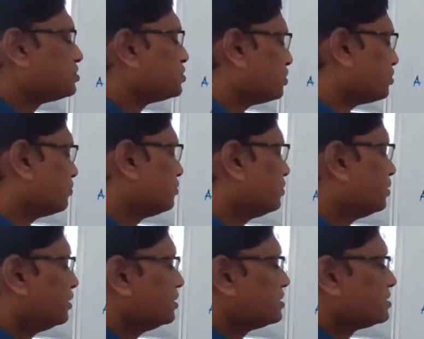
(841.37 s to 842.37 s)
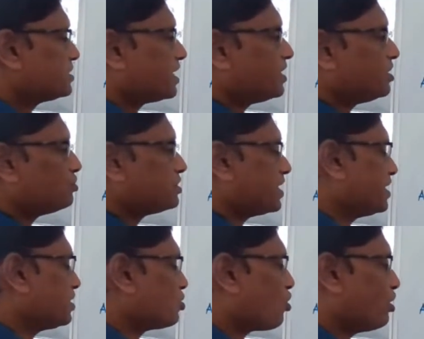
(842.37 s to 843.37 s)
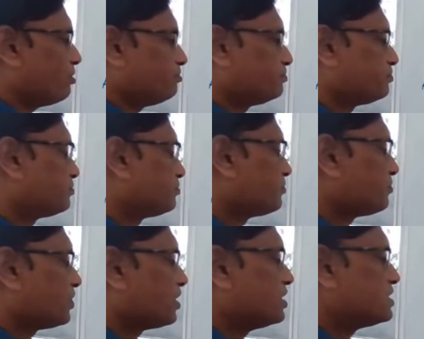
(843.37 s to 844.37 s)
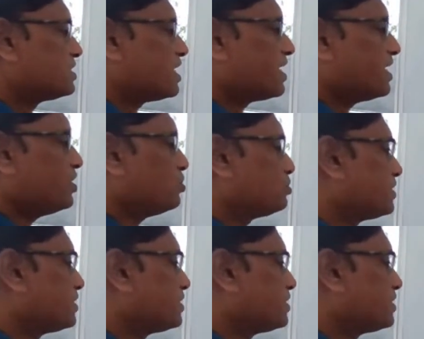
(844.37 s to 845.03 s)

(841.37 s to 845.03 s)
0. Second row, second column. Second row,